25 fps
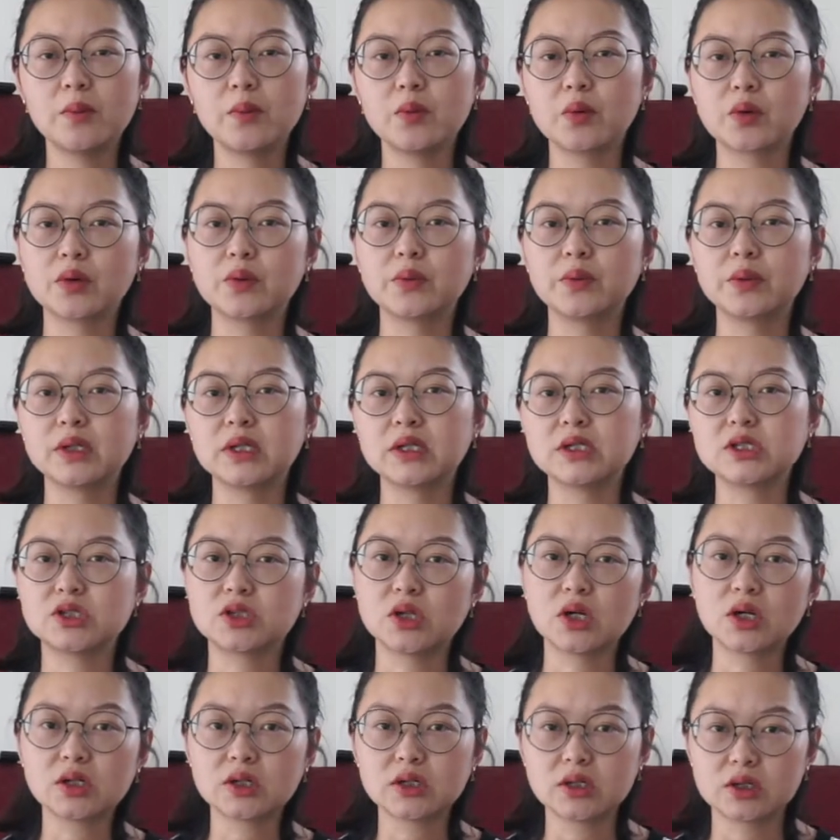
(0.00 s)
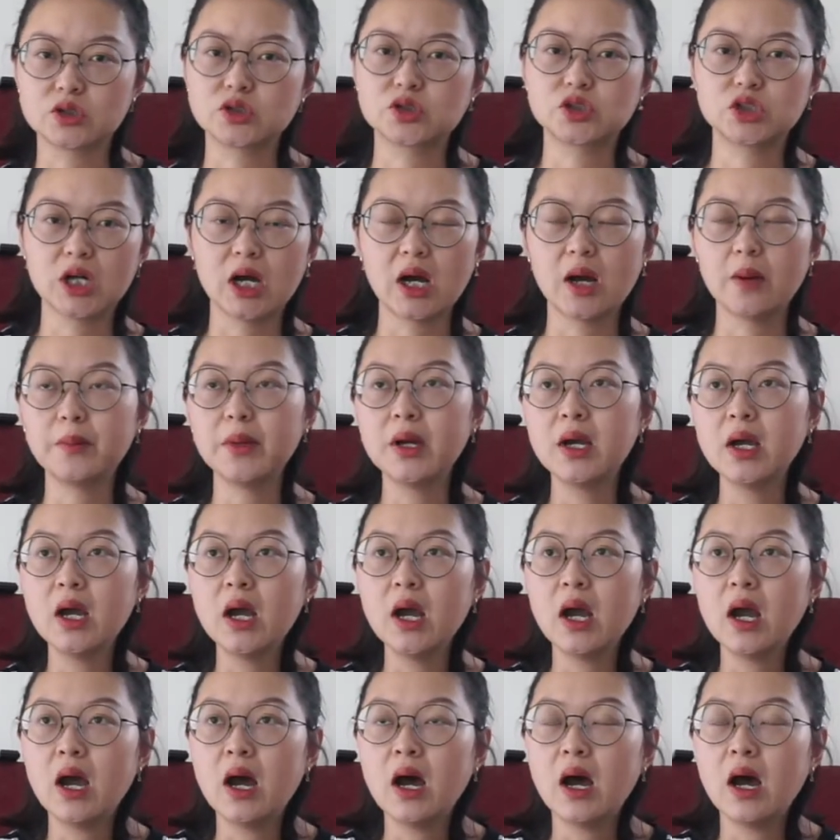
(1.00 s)
or when they start their job.
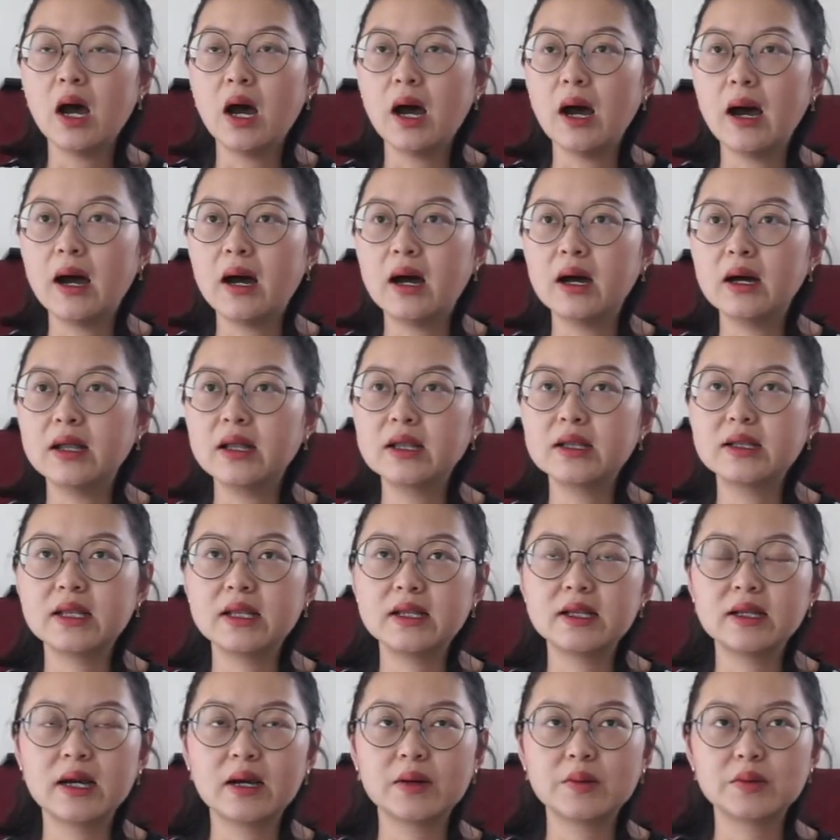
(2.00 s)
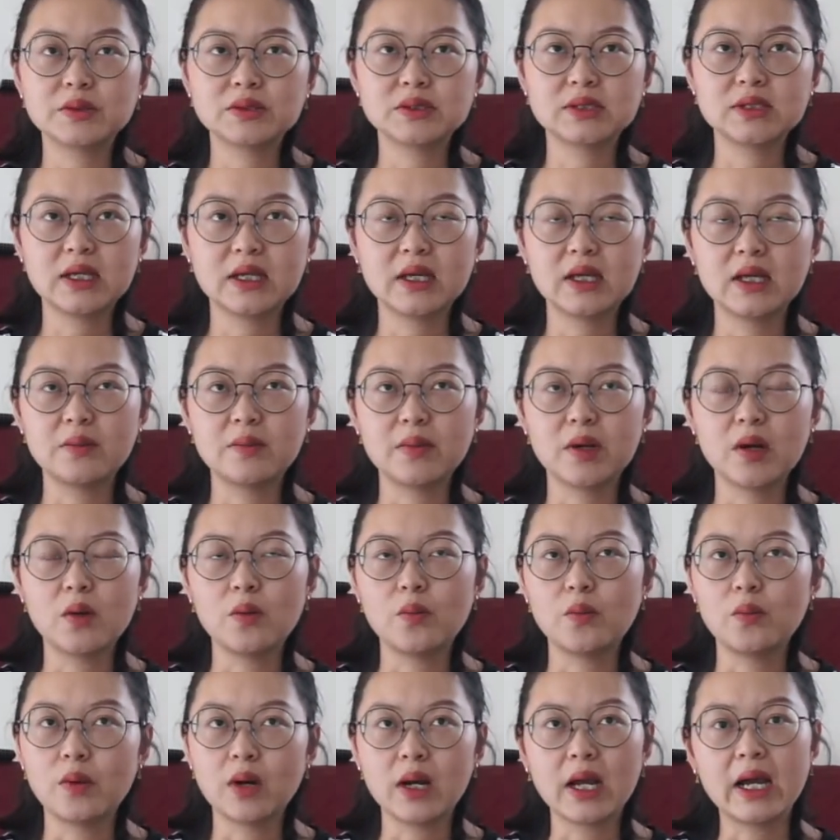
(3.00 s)
And then I was thinking about
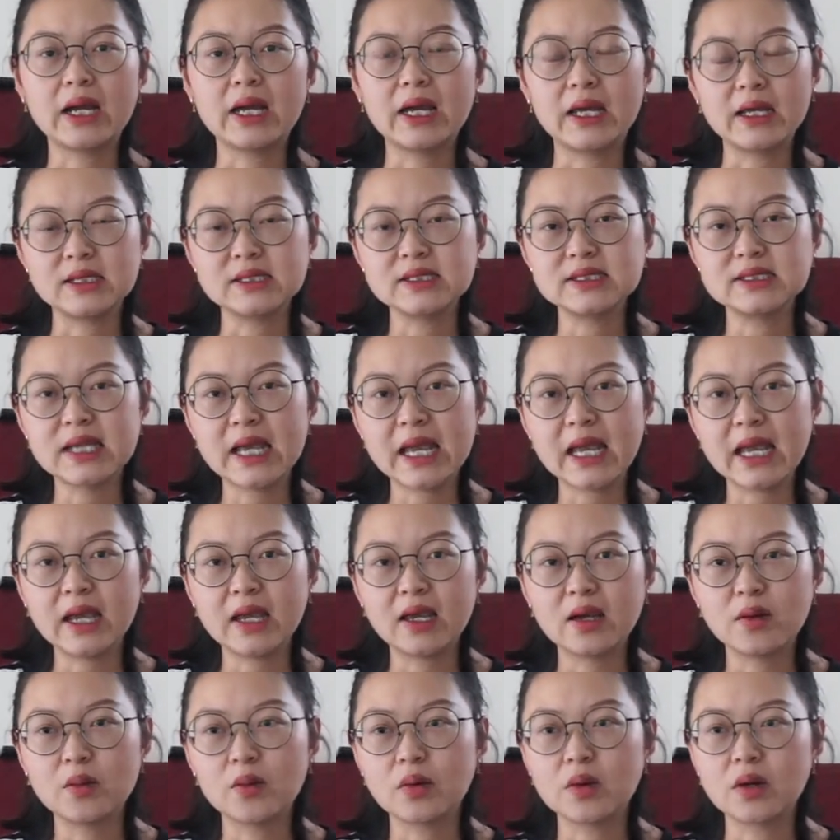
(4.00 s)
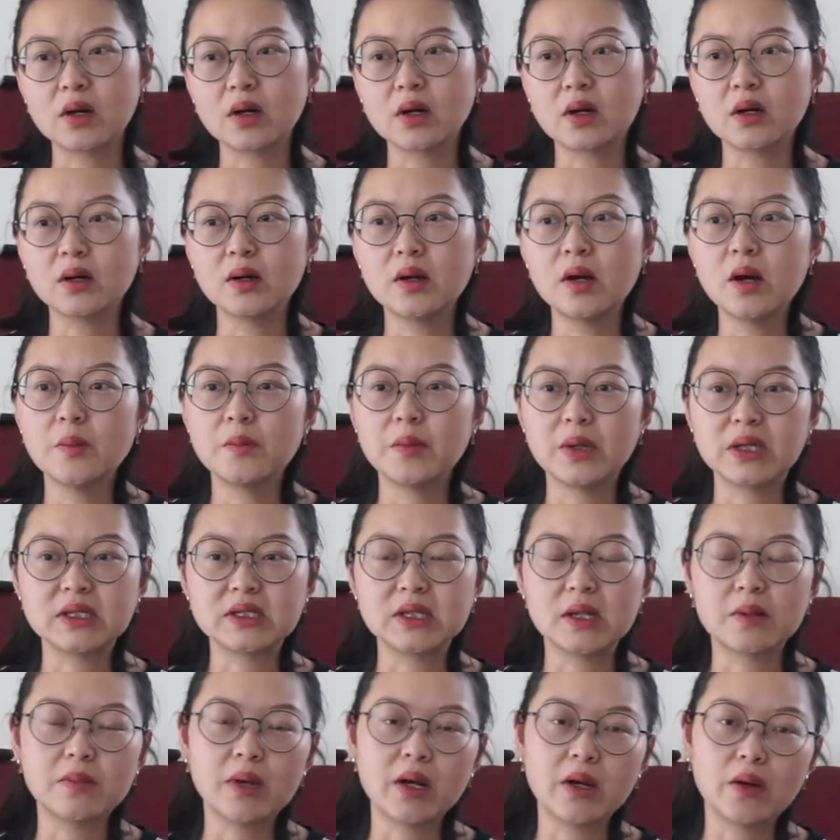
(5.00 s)
what I can say, or based
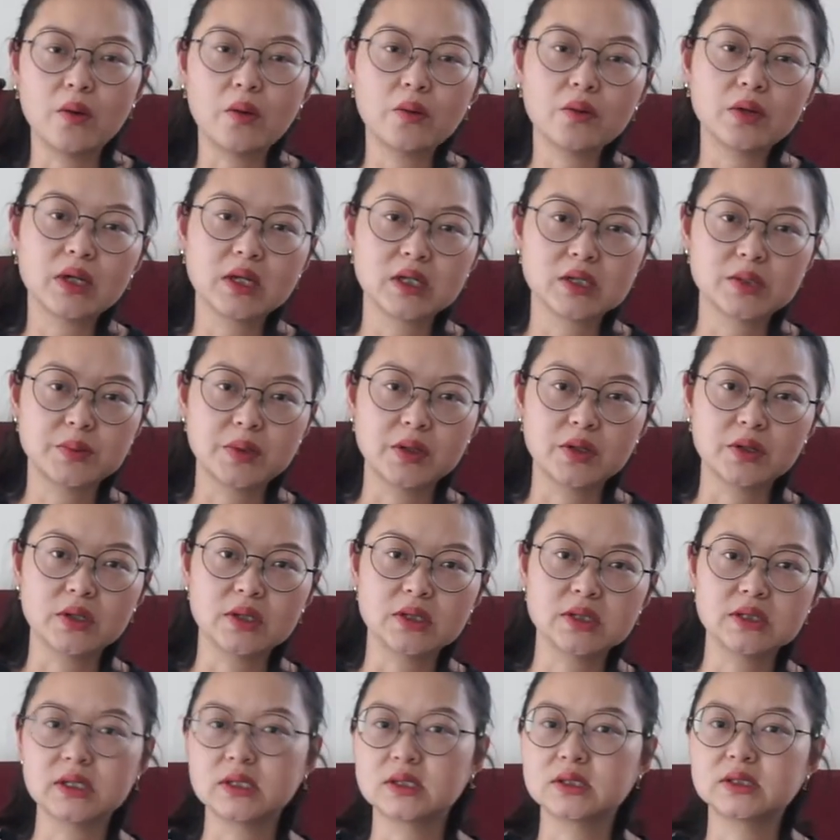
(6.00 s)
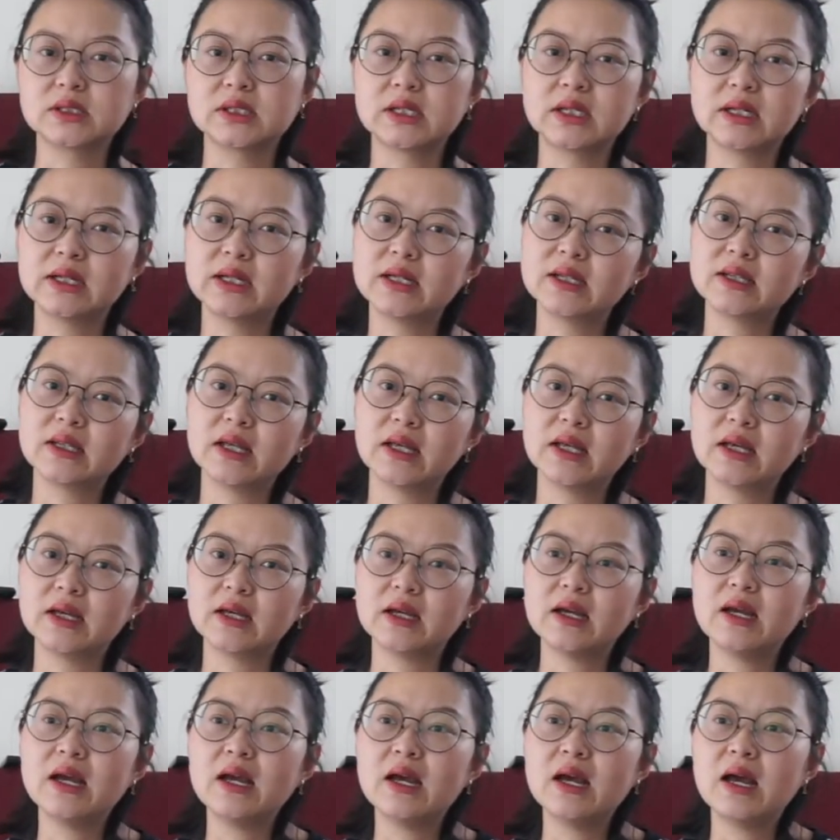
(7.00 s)
on my own experience, is there anything
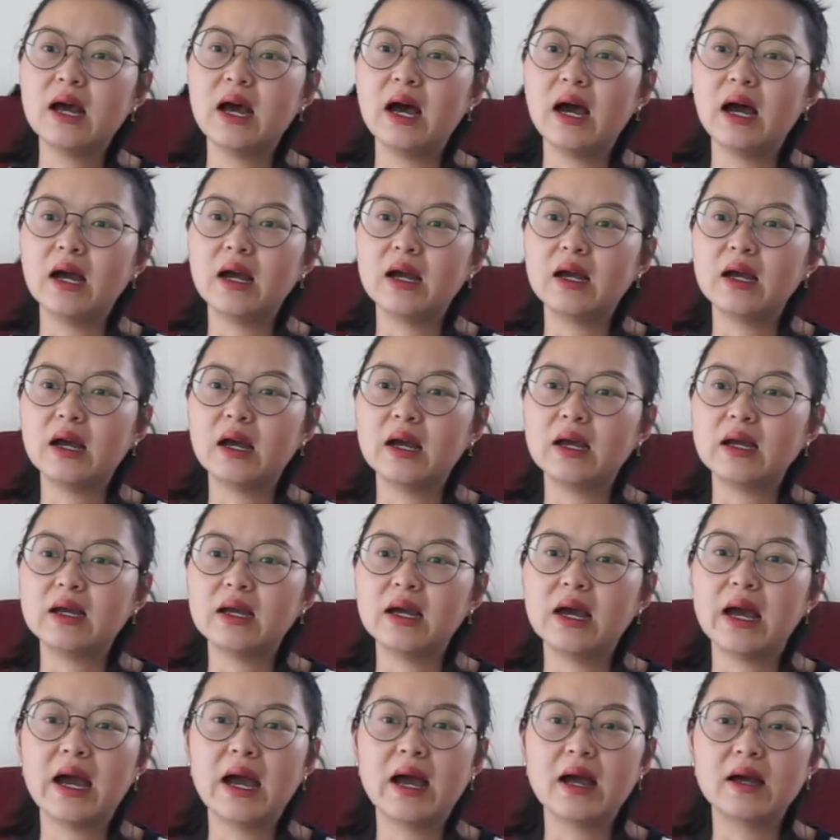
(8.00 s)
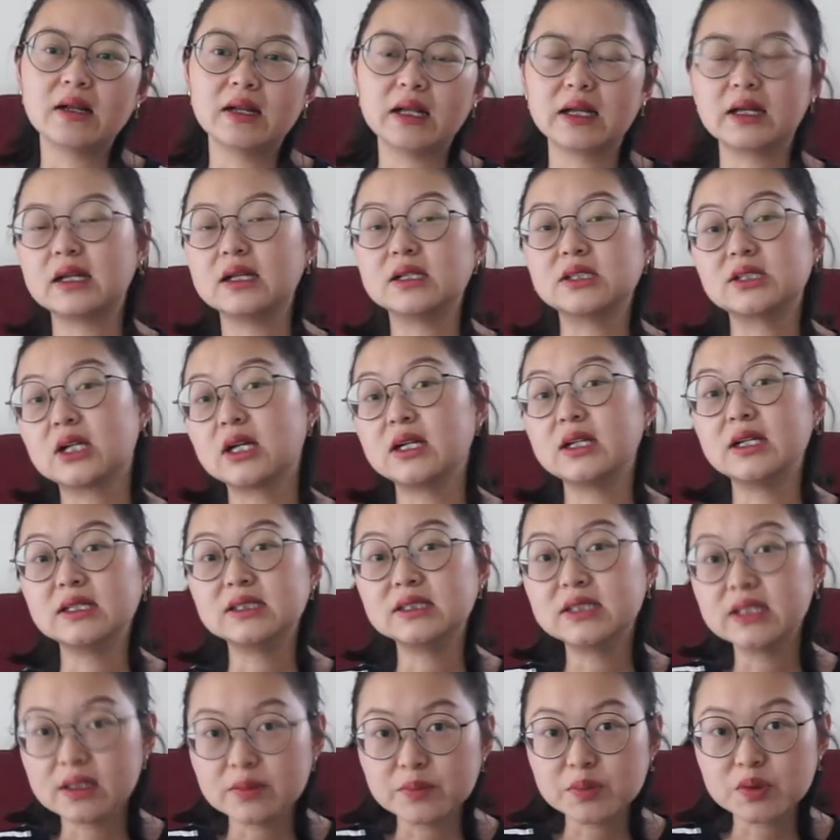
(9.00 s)
I like? Is there any
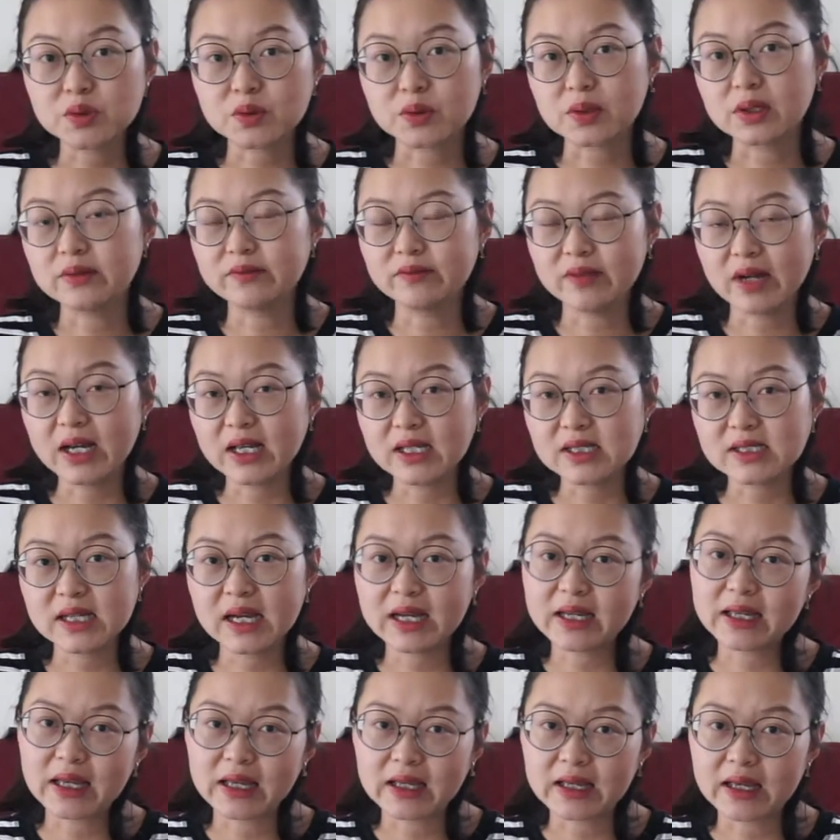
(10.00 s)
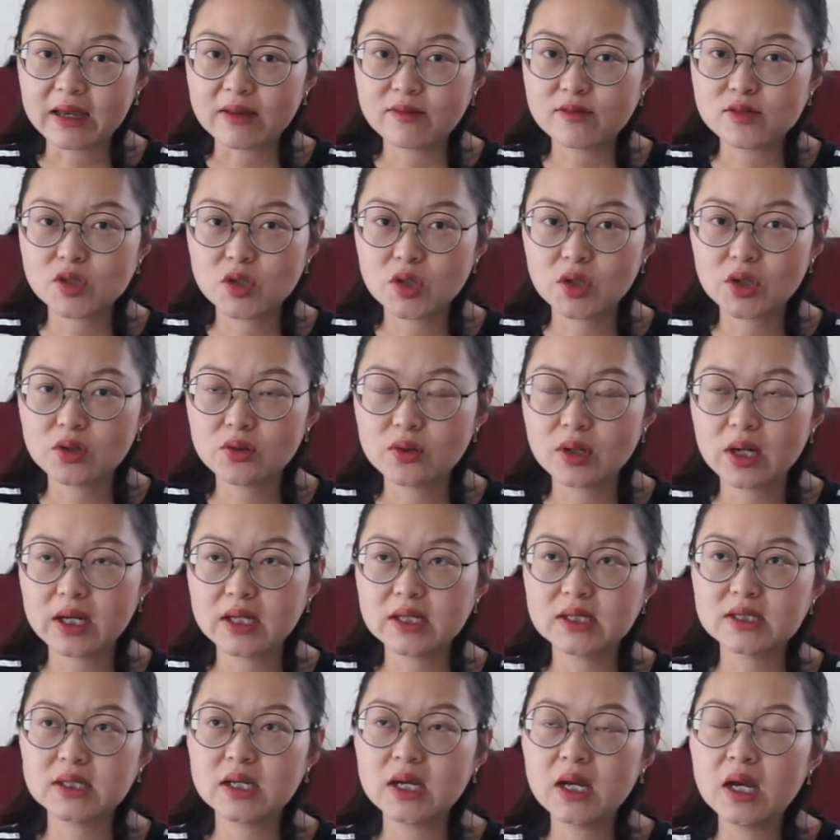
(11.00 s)
tips or advice I can give to you
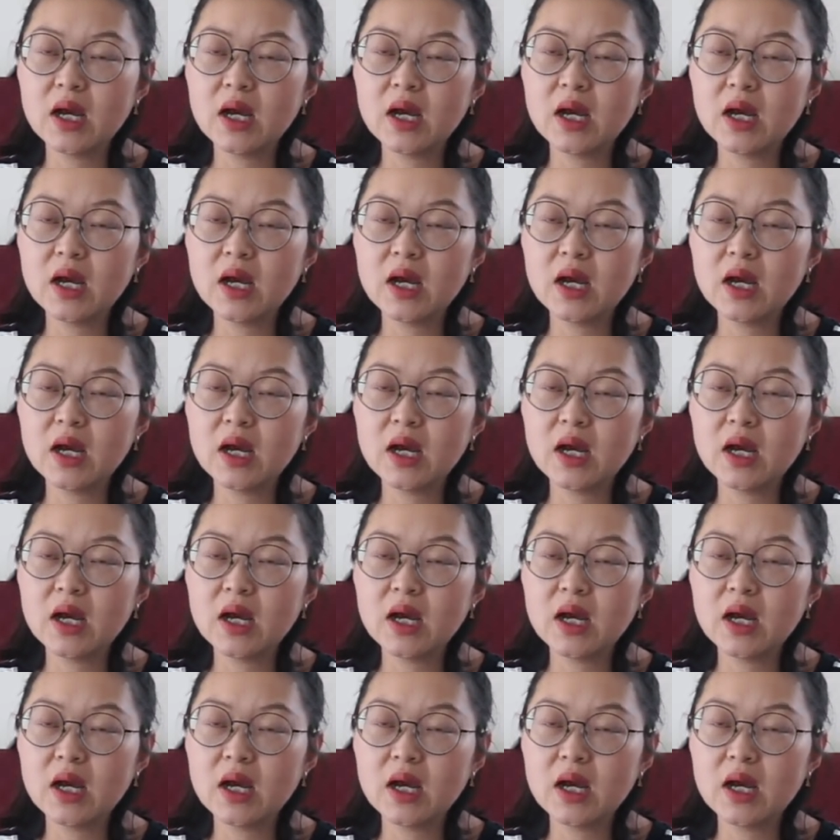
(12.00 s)
guys?